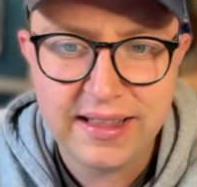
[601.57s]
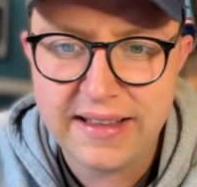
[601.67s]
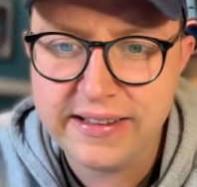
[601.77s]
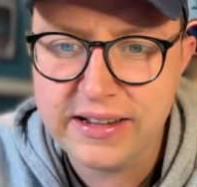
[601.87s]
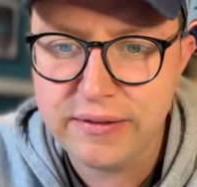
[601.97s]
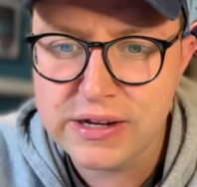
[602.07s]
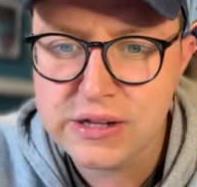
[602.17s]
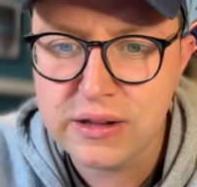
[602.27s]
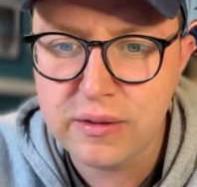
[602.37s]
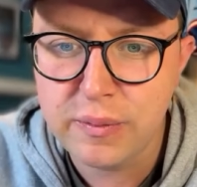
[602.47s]
lesser
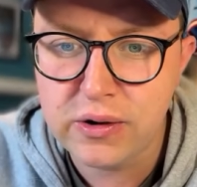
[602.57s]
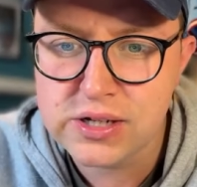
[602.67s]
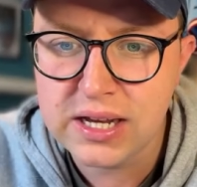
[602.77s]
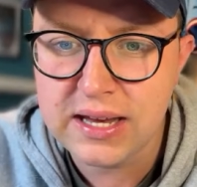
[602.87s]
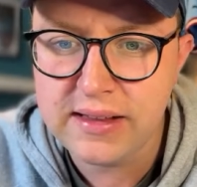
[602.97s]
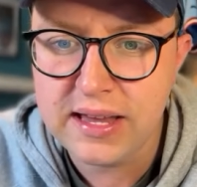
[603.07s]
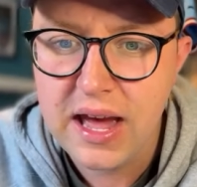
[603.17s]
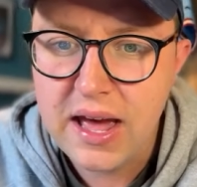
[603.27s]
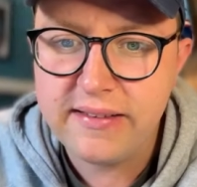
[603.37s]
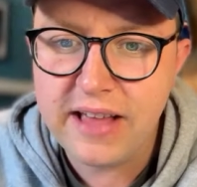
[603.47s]
division than the Portuguese league.
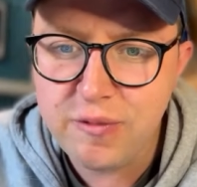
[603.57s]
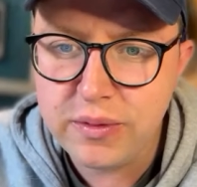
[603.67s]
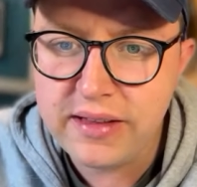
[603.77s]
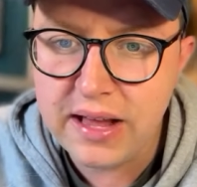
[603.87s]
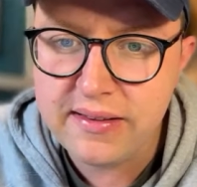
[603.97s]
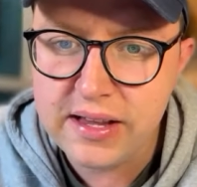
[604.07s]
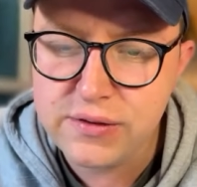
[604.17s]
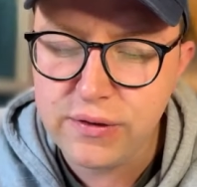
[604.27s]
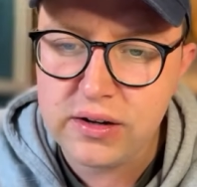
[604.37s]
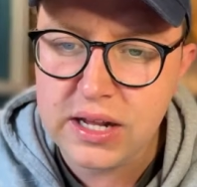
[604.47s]
Save percentage
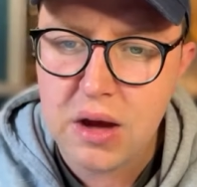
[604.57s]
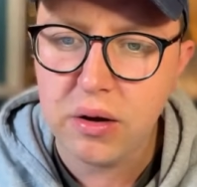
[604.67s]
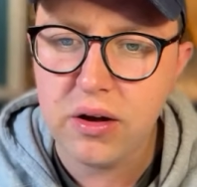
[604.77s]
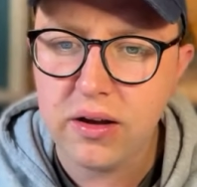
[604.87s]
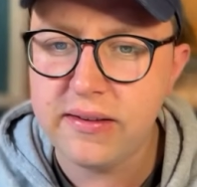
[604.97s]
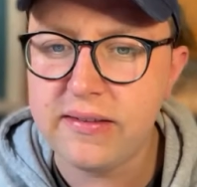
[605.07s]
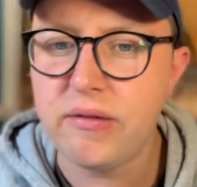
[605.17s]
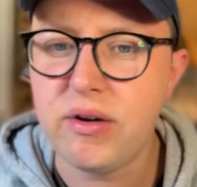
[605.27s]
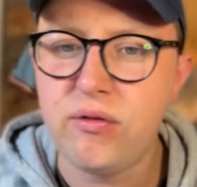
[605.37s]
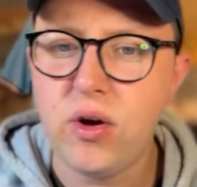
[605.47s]
for Diogo Costa,
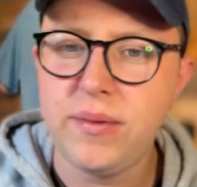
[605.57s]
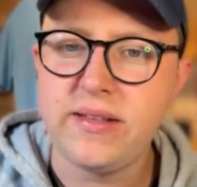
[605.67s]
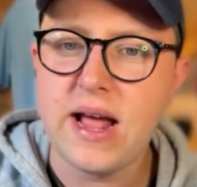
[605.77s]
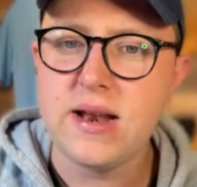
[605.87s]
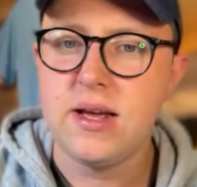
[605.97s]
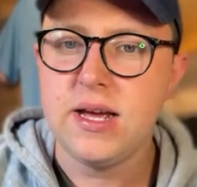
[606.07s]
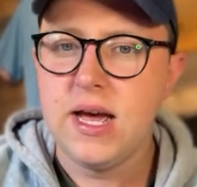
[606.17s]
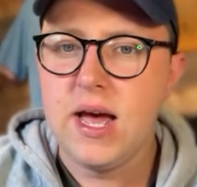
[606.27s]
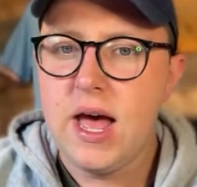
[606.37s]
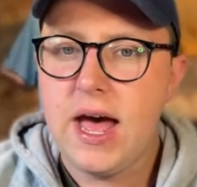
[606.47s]
74%.
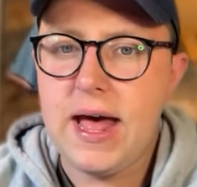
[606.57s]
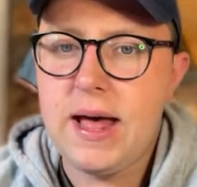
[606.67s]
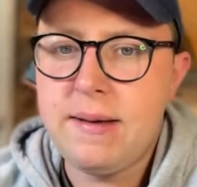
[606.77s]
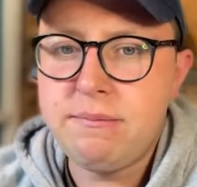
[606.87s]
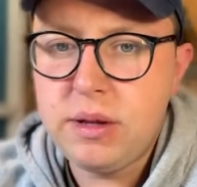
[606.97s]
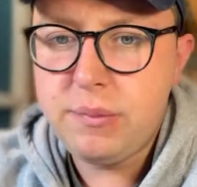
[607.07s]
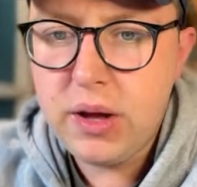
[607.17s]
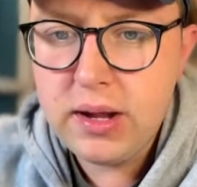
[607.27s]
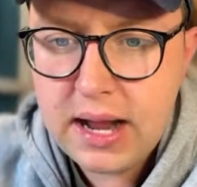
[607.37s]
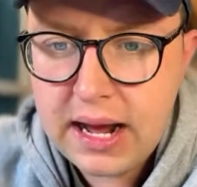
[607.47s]

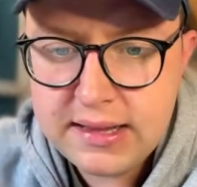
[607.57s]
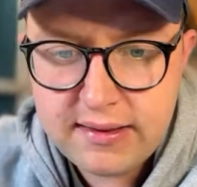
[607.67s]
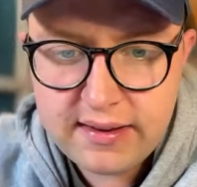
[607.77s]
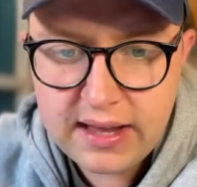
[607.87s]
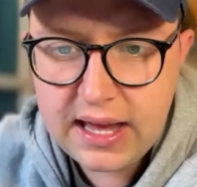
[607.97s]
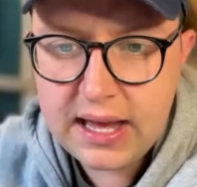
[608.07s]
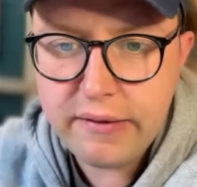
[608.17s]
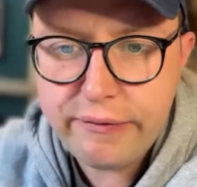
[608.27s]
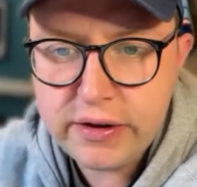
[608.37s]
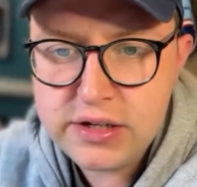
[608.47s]
Per
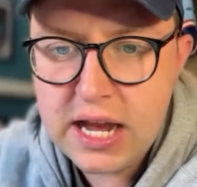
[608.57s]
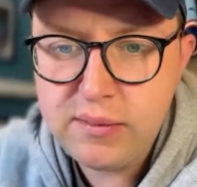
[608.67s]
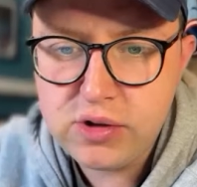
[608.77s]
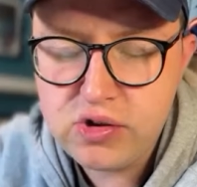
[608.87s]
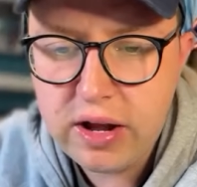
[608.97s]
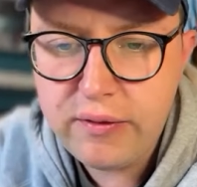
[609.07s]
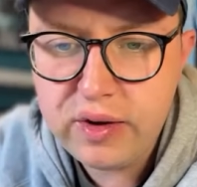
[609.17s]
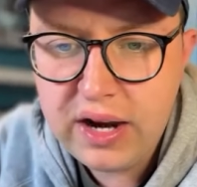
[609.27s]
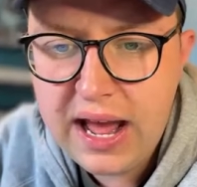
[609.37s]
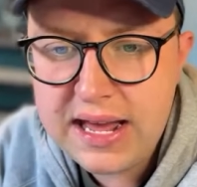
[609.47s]
90 for James
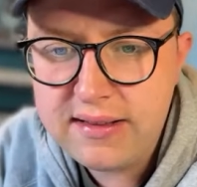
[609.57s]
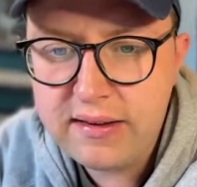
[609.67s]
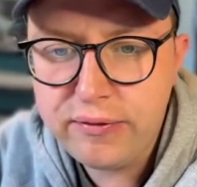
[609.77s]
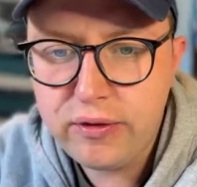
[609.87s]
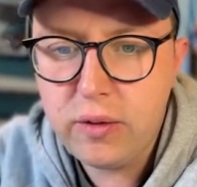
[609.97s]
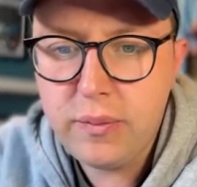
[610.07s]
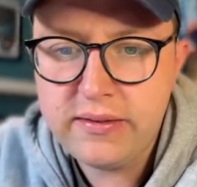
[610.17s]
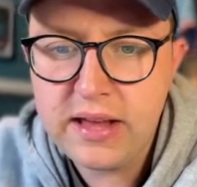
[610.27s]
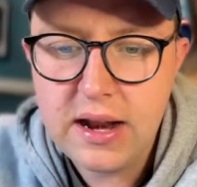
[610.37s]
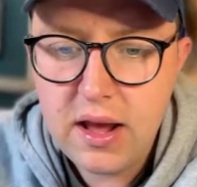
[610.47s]
Trafford, 84%.